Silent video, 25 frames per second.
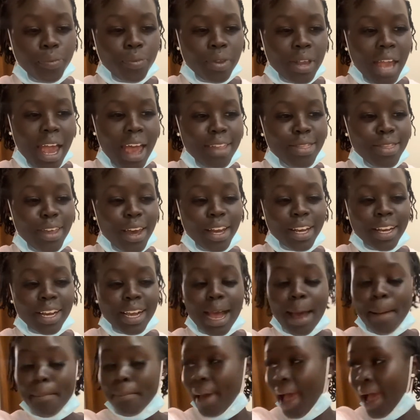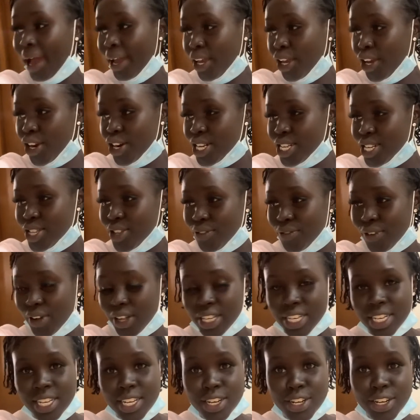And then come back here to the
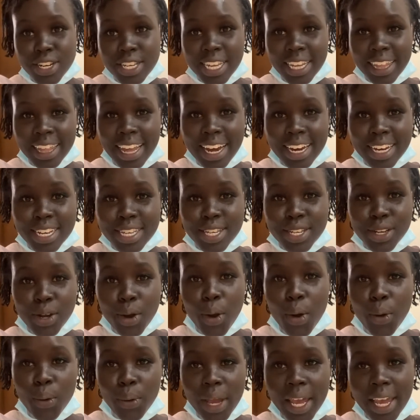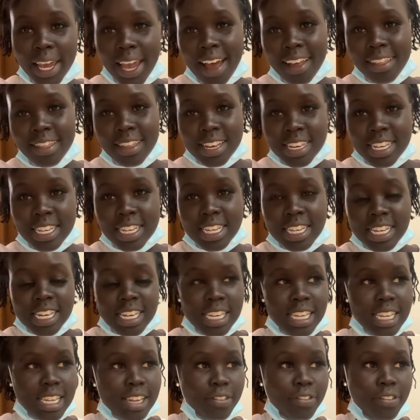volunteers and let us know, okay, yeah, this
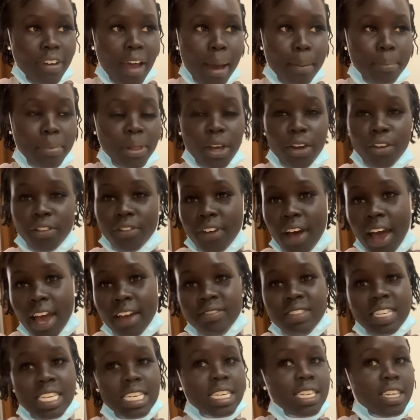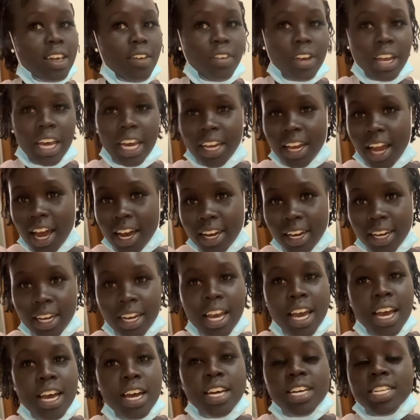is the family of 5, 6, 7, 8, 9,
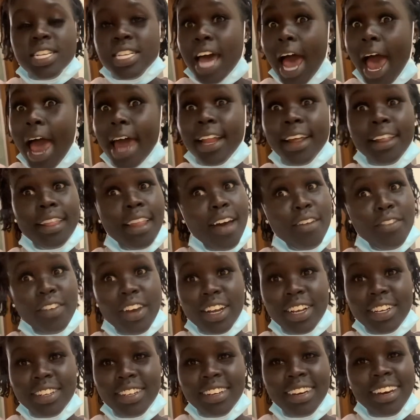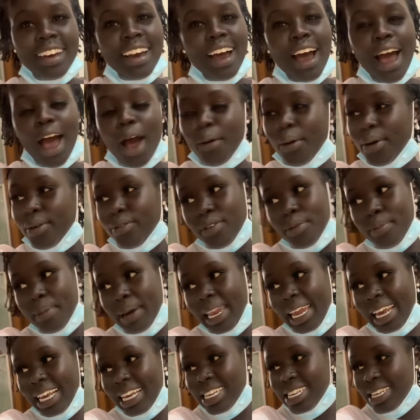10, 11, however
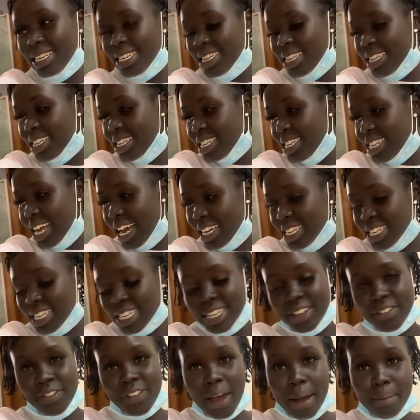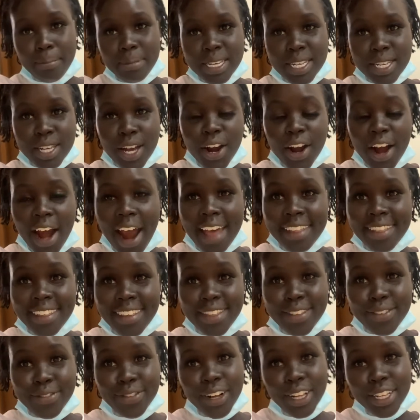many sizes the families are. And then
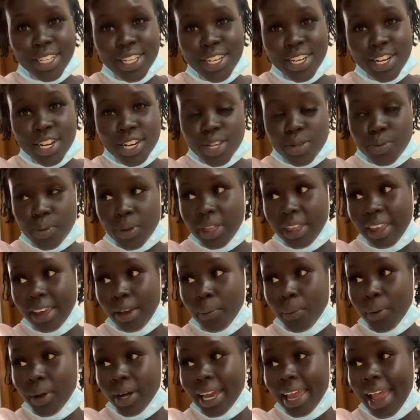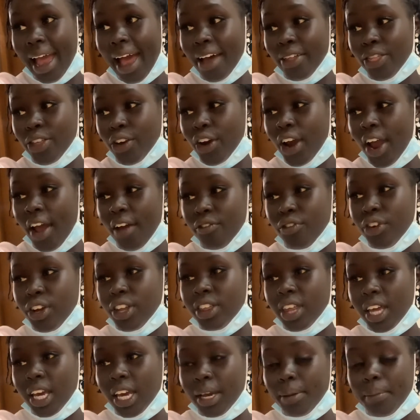the volunteers will gather
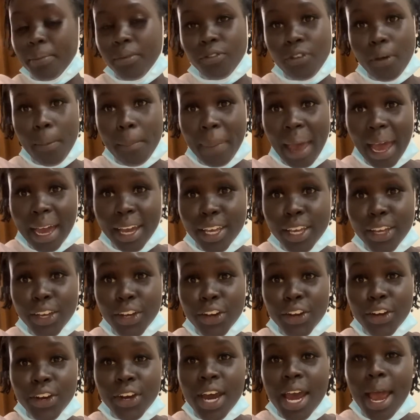everything from back here,